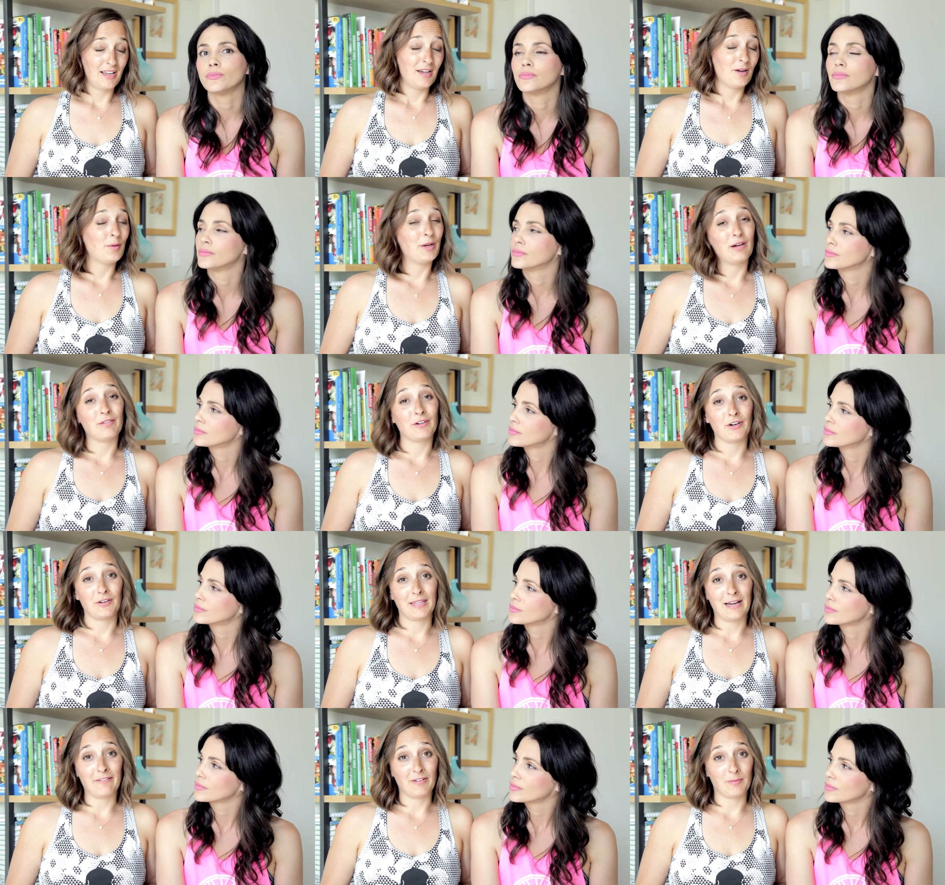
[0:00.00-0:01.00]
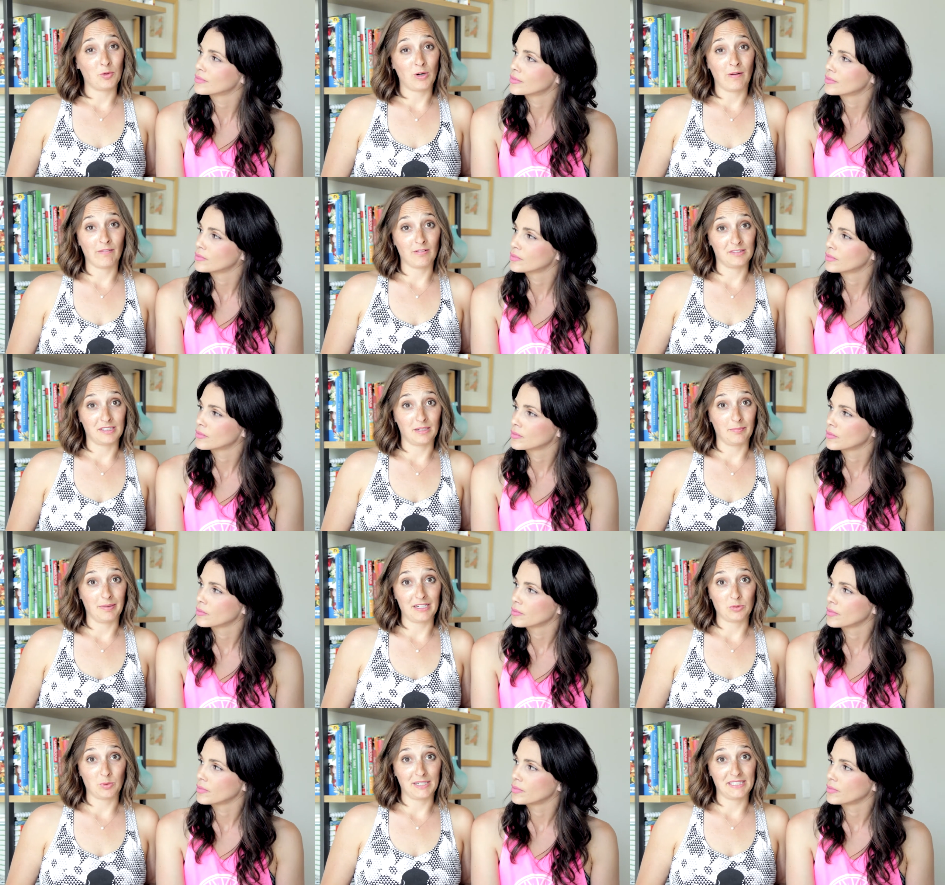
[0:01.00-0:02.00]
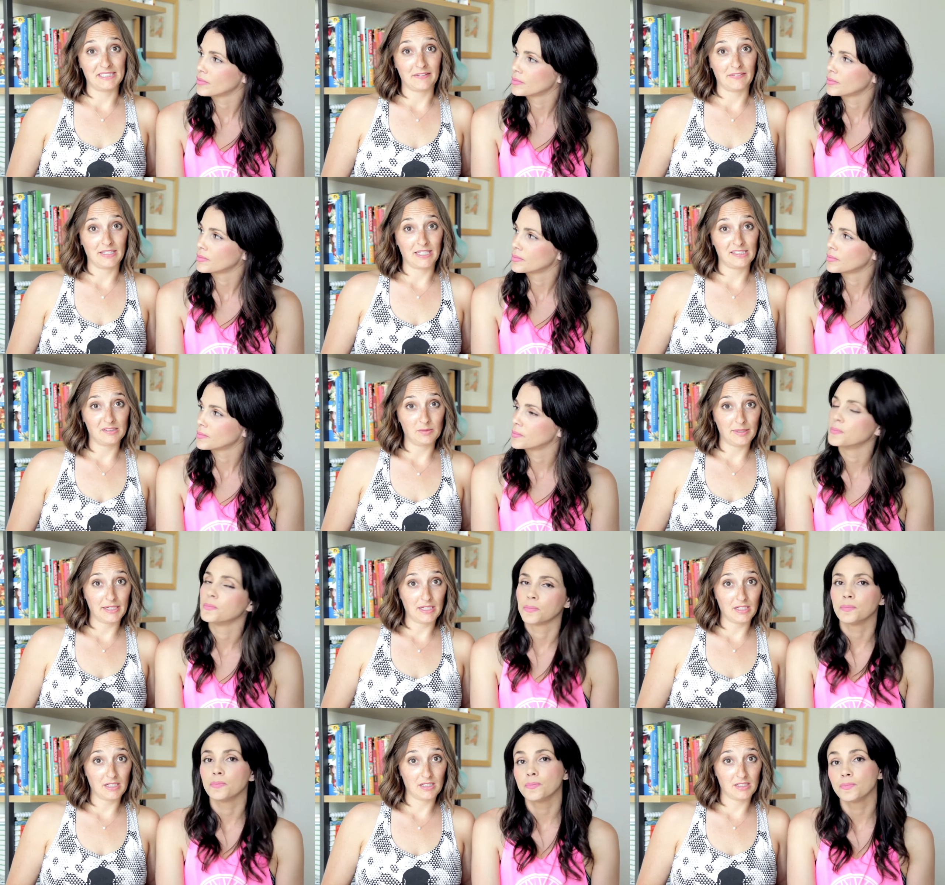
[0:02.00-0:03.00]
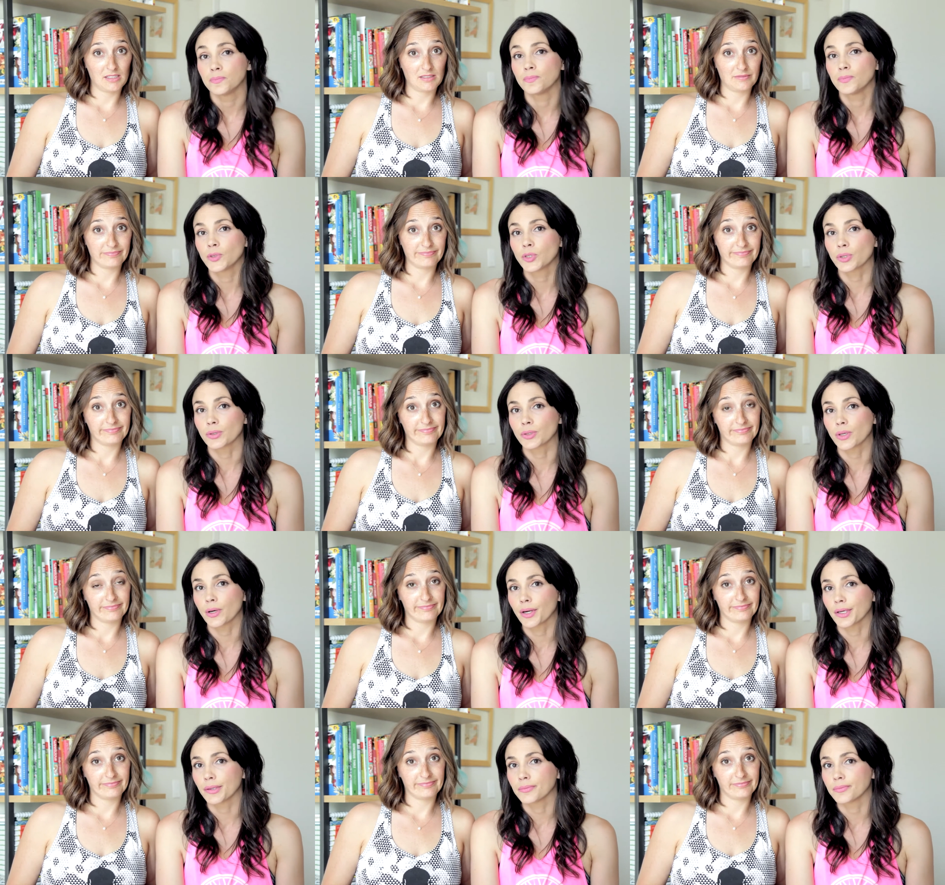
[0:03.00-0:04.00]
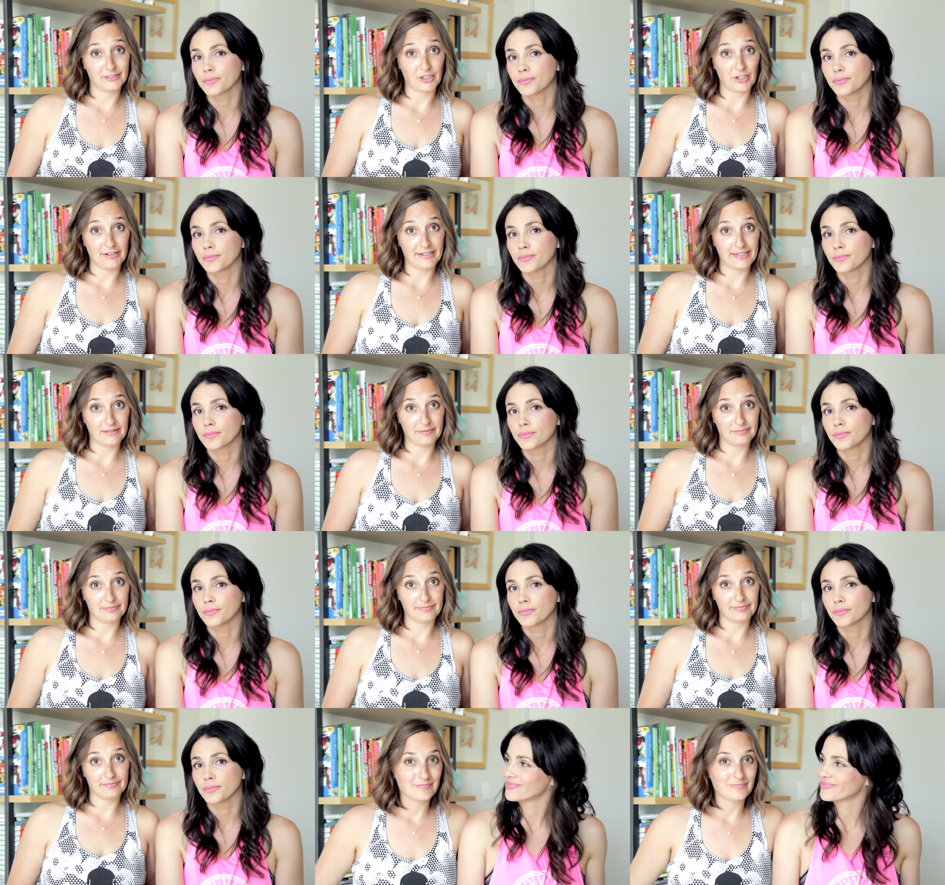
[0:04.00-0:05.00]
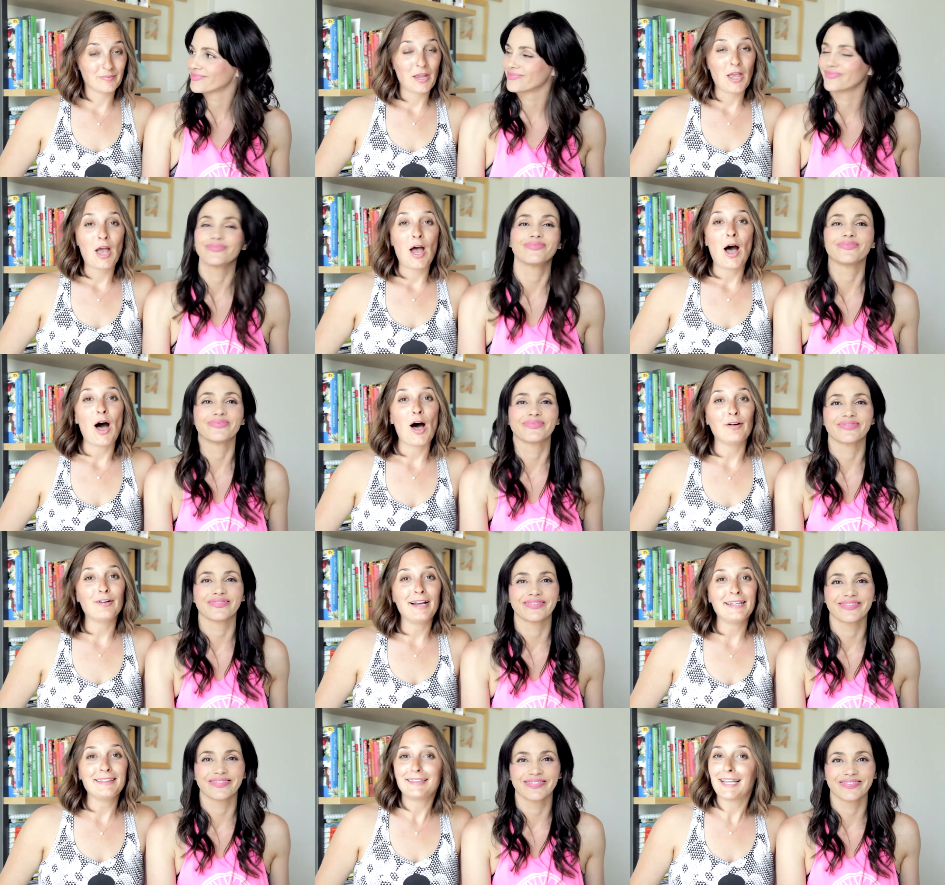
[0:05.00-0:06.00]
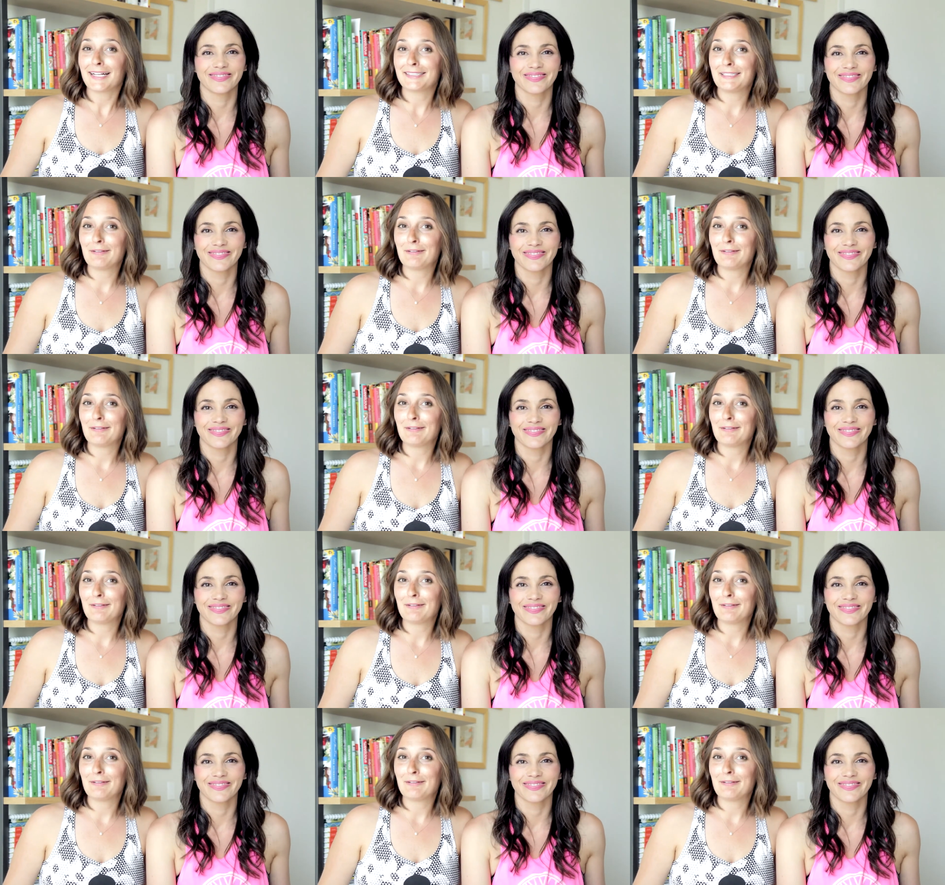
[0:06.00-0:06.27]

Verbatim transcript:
Speaker 1: We overheard that from whoever was on bike 27 last week. True story. Sorry. All right, that's